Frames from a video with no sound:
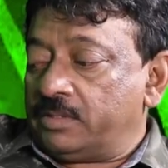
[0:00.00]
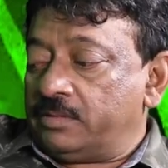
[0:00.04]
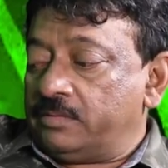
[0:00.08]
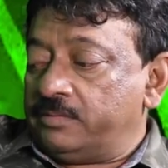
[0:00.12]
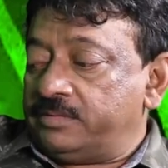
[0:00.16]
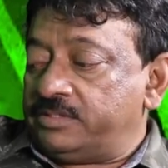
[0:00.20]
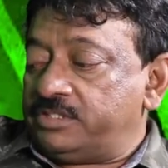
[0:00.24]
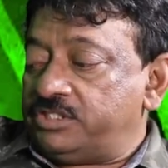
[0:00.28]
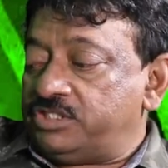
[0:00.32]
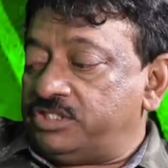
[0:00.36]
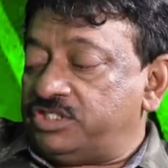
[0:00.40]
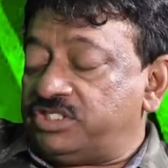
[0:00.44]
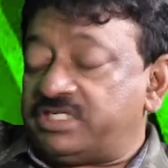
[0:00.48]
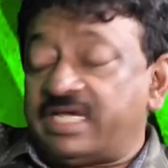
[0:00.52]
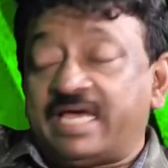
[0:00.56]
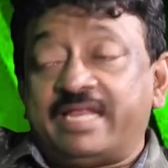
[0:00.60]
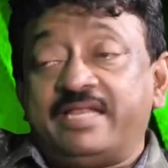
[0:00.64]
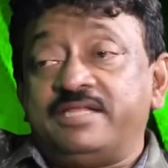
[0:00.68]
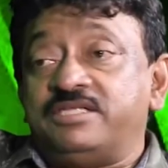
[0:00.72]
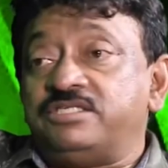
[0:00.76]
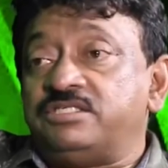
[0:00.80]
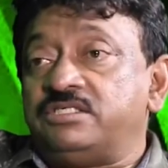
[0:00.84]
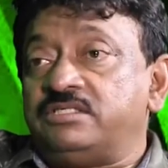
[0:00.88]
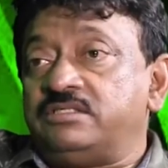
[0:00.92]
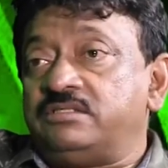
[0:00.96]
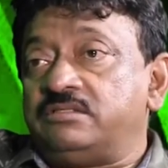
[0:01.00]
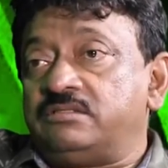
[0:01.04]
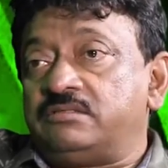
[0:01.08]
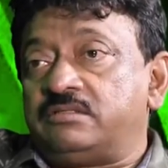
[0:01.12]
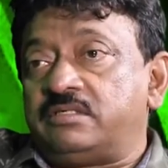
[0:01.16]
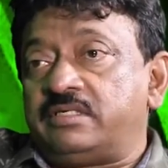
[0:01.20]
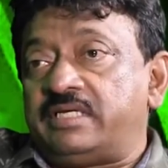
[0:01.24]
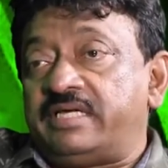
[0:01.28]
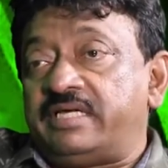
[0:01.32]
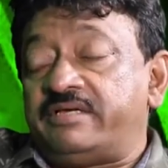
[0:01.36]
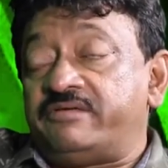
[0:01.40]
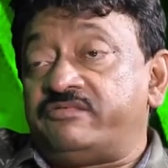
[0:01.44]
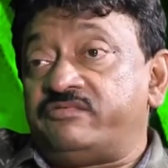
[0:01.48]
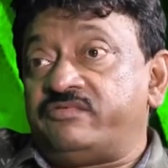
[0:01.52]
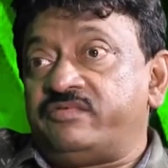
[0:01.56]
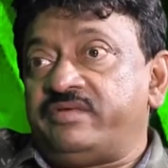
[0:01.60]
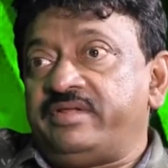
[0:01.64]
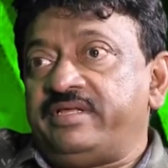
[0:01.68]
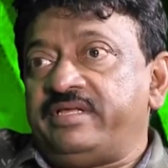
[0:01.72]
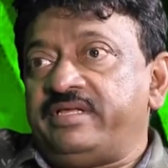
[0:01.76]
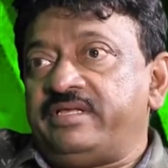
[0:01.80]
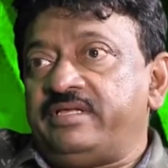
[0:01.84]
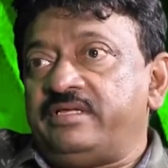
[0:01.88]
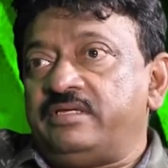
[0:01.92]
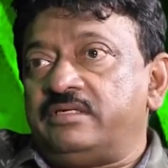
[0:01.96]
which is challenging
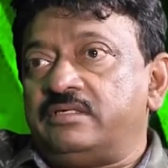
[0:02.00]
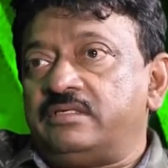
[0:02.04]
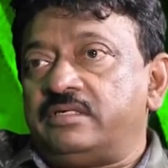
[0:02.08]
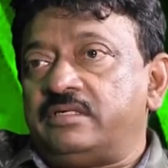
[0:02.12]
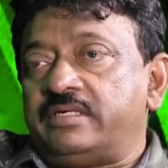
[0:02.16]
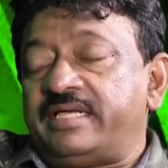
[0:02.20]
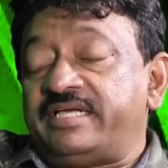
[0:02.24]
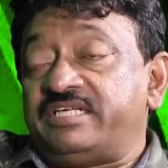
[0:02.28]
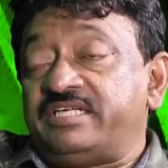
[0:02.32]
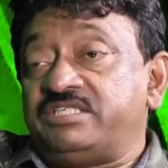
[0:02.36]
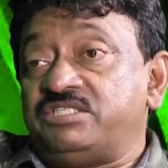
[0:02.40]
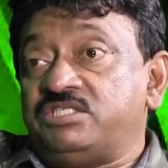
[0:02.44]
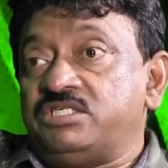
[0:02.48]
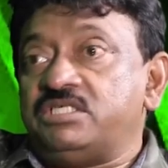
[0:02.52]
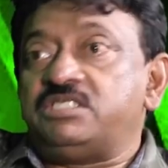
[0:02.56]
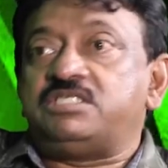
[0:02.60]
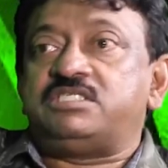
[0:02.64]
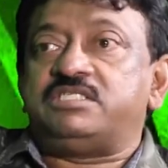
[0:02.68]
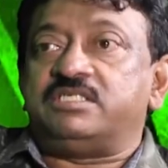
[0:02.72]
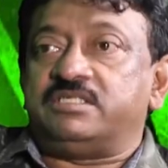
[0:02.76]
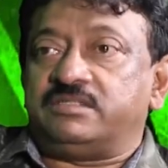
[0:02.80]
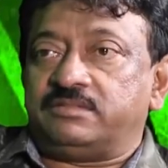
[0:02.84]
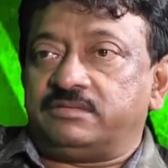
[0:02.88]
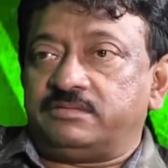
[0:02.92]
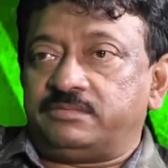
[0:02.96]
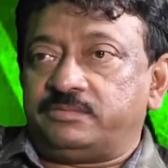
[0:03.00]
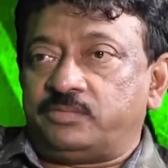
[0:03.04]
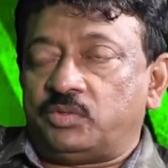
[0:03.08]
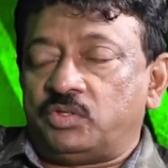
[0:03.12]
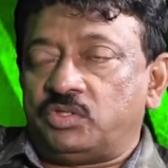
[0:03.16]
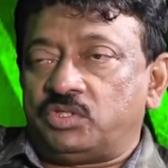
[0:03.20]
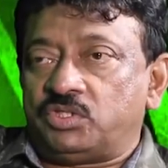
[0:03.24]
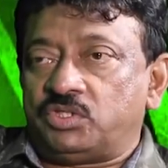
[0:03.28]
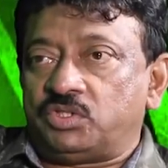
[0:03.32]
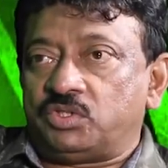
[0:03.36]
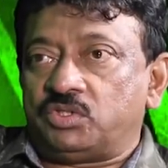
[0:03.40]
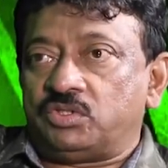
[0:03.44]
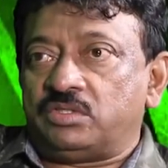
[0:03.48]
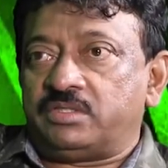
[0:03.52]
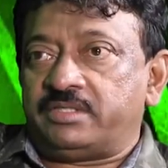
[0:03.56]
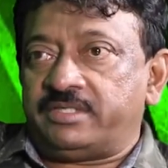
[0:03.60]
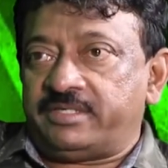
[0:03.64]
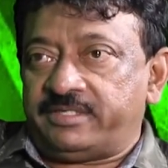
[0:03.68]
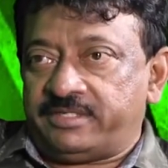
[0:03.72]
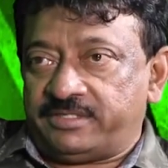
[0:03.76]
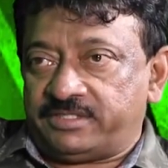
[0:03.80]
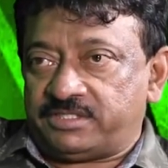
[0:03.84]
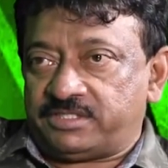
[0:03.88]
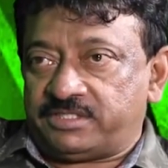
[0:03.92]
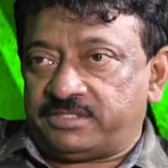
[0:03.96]
every existing political
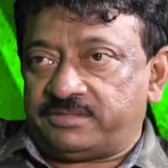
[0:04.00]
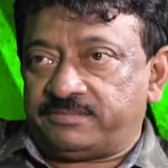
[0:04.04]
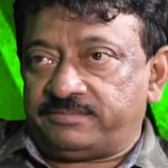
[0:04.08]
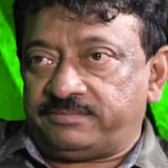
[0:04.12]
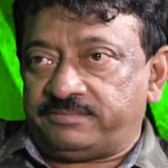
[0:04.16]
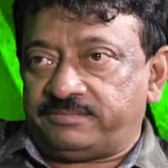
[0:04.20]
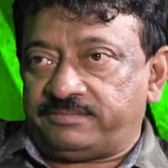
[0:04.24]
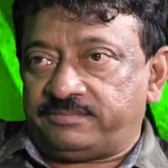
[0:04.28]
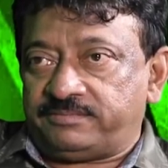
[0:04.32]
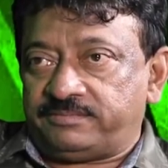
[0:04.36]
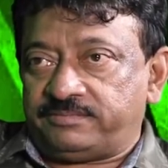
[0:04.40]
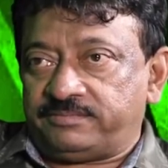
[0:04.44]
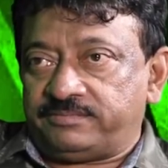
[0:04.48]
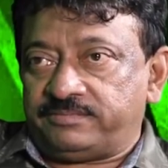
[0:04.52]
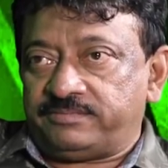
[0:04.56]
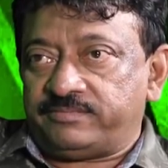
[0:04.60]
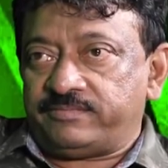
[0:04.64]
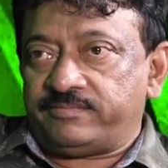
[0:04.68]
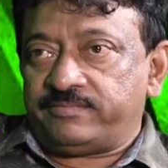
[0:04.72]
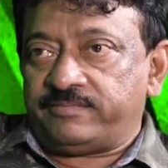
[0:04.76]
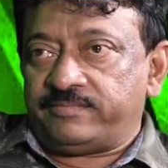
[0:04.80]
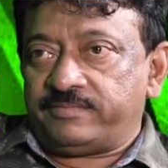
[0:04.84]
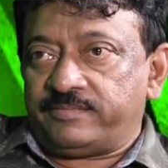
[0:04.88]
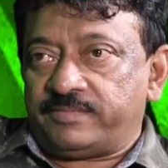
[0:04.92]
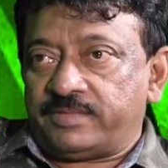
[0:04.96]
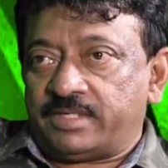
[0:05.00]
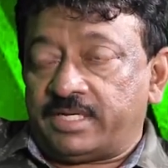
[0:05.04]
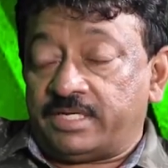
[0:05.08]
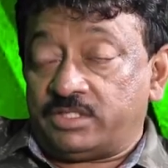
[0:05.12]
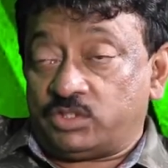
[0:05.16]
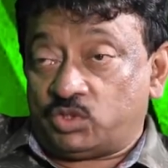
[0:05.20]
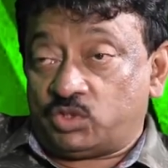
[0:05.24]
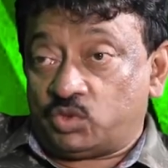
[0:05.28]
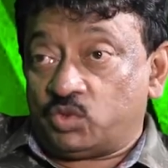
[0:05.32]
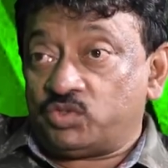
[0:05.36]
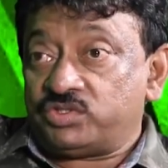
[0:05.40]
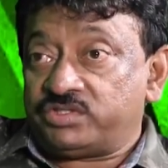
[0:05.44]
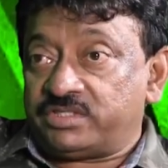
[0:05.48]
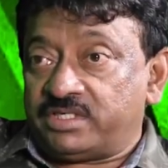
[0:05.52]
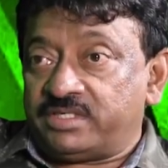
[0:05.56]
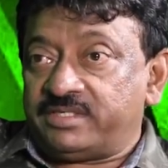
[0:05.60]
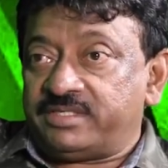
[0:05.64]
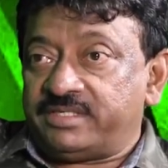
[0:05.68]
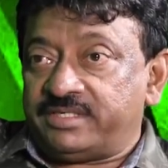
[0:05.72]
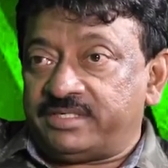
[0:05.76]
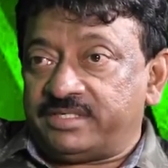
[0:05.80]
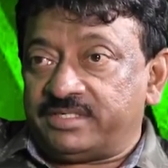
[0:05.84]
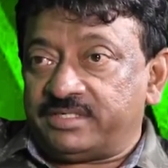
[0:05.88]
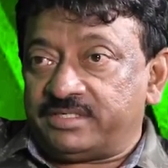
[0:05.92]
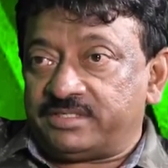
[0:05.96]
theories and social
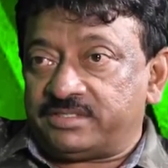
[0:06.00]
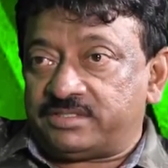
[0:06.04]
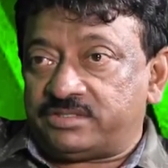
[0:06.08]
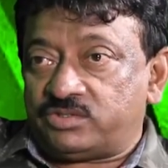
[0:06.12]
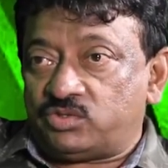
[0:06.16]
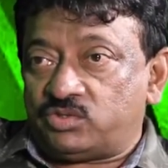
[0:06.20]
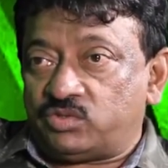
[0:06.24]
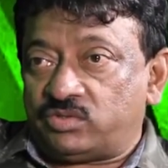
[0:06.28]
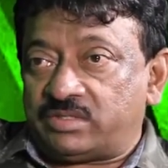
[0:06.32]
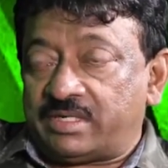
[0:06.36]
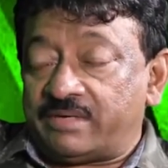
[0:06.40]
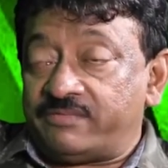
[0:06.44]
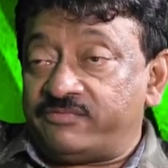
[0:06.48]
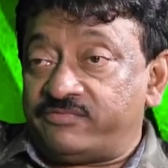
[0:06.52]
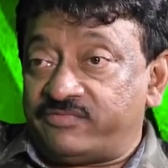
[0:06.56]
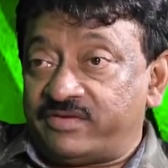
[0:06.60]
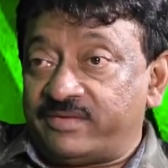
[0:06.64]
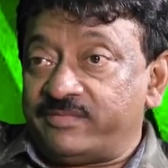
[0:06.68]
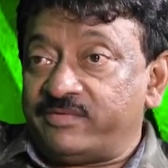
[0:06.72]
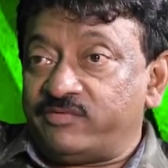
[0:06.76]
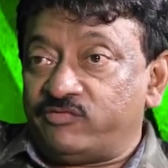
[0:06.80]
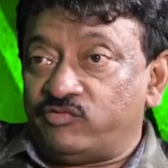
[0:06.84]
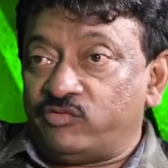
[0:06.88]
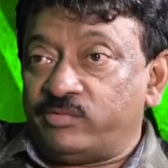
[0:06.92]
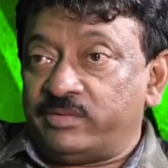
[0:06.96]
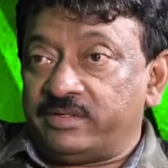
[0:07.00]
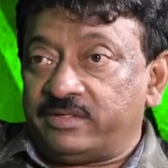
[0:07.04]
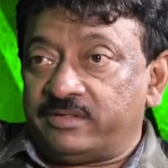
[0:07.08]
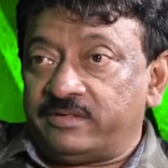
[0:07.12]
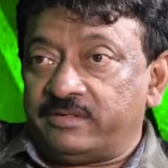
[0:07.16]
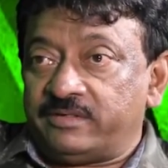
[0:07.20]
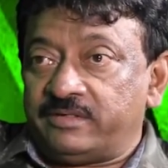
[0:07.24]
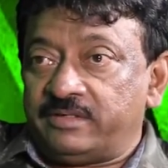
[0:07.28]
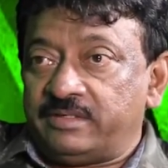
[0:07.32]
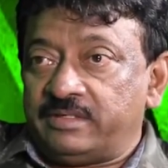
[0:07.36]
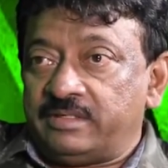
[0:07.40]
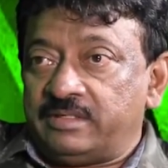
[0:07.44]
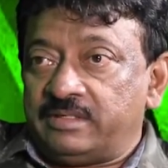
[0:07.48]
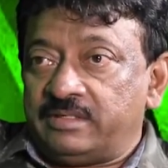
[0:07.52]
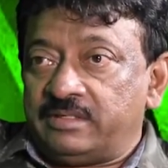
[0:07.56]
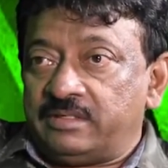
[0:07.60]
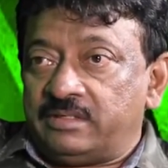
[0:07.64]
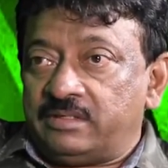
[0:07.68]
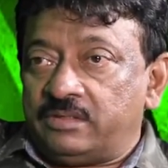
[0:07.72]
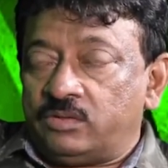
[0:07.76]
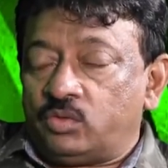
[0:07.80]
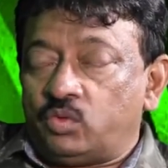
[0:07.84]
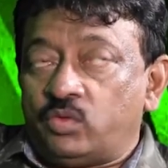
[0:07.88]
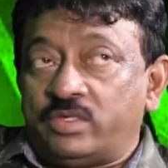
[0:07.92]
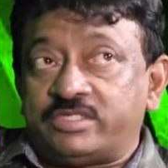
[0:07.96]
theories to come from a woman
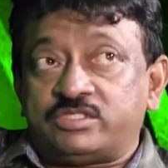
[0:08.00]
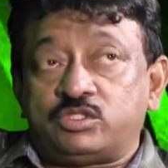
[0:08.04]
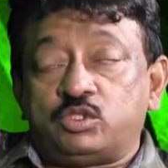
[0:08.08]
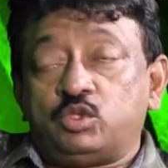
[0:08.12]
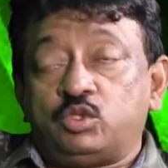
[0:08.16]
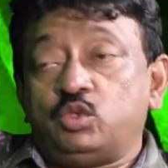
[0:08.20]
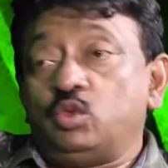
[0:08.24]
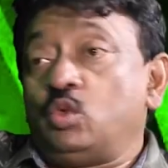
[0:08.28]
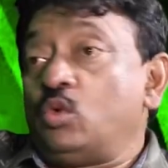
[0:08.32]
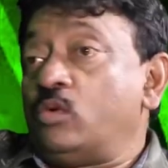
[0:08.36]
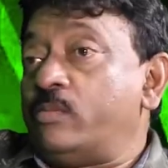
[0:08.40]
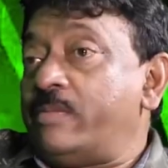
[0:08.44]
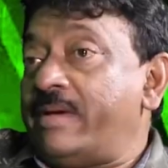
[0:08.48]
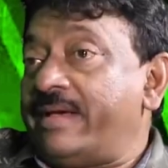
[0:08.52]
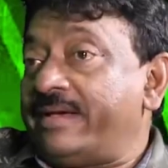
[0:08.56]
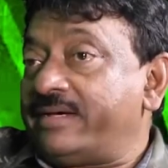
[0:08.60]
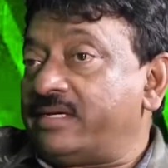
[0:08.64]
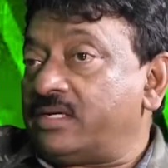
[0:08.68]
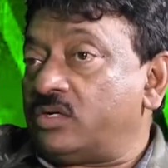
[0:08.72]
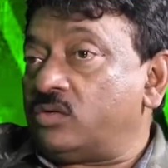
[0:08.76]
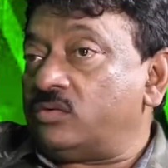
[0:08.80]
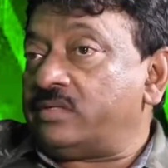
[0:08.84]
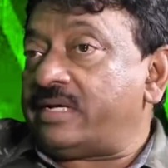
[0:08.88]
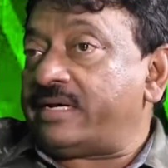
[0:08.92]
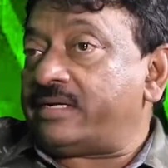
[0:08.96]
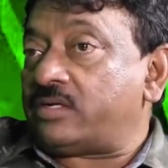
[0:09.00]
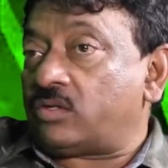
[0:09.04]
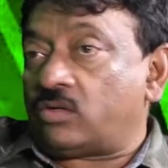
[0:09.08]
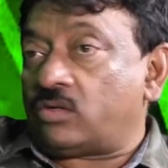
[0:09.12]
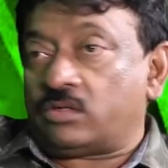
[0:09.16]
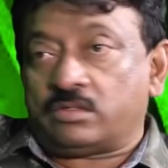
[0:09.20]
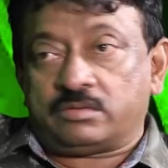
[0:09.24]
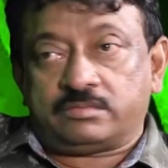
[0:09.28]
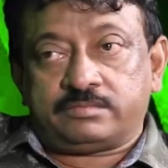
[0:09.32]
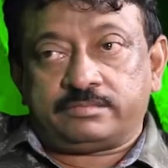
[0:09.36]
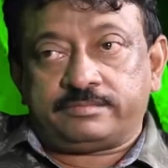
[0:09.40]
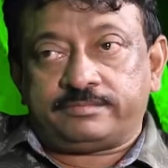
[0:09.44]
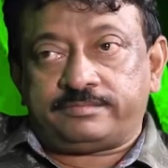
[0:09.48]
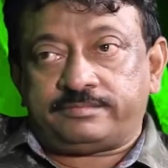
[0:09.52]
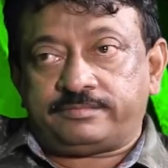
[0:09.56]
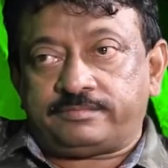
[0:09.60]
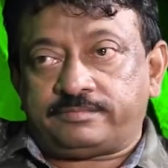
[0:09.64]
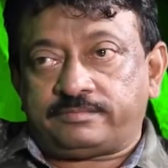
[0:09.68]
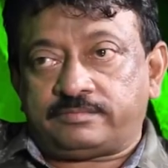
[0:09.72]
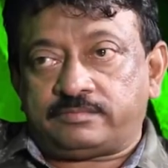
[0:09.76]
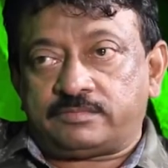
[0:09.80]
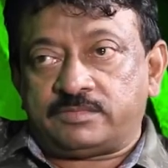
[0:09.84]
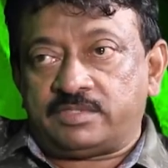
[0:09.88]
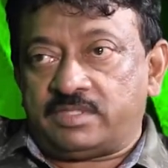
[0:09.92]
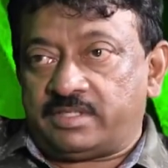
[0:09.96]
who has no background at all
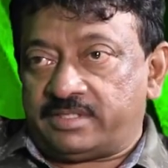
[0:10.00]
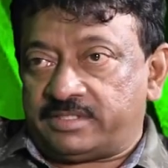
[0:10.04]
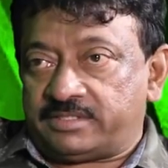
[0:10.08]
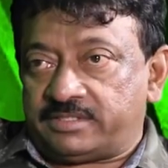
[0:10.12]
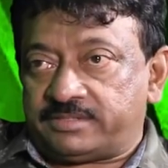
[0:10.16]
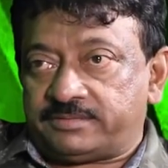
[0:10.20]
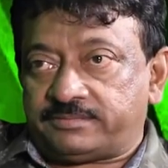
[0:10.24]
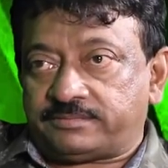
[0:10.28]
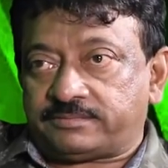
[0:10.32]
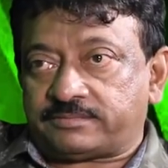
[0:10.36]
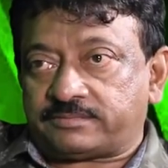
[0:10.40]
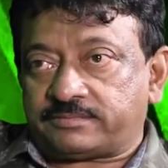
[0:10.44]
in that.